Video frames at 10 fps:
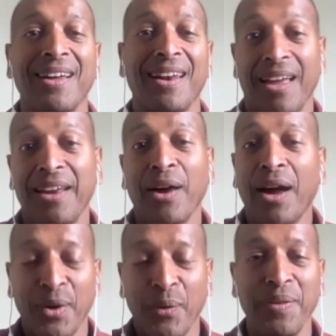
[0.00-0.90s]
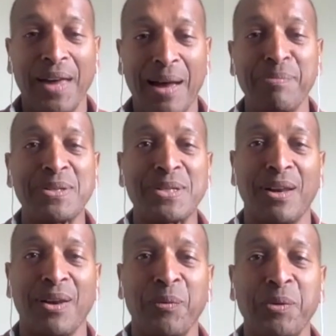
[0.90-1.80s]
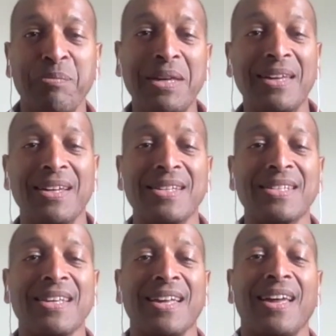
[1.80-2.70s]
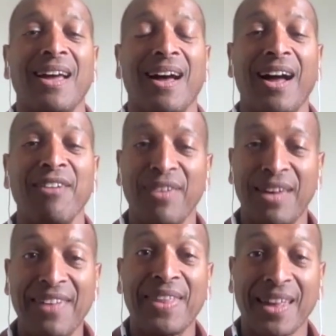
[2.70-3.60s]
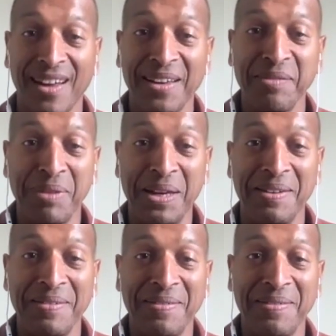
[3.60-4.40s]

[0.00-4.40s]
like, and I know it happens a lot with me, is I forget the kind bit.